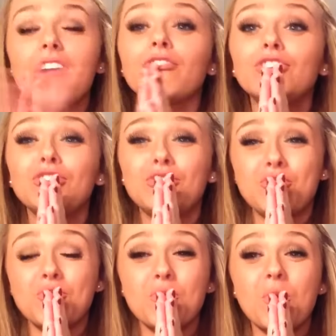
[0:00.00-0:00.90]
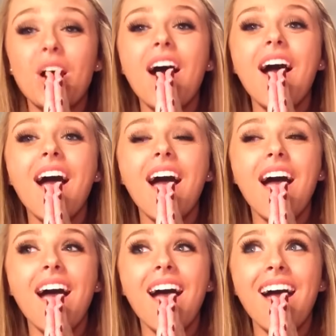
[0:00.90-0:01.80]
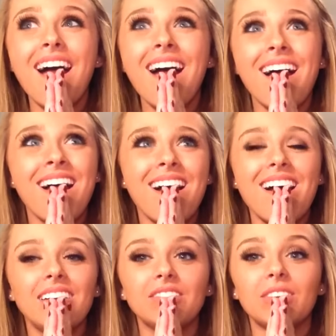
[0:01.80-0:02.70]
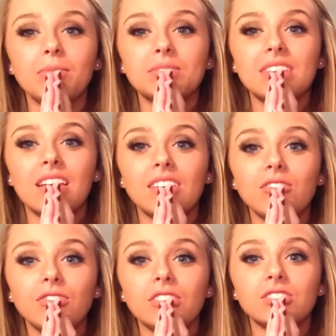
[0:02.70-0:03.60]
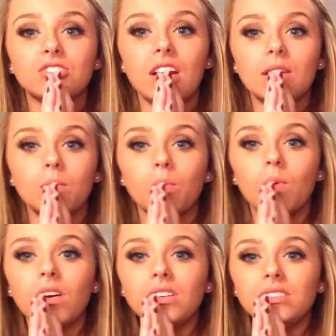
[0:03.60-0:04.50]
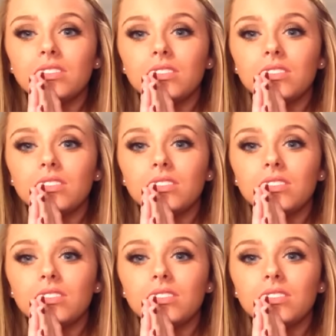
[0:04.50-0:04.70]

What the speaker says: If you... I don't even know what I'm saying. You're really distracted. What is...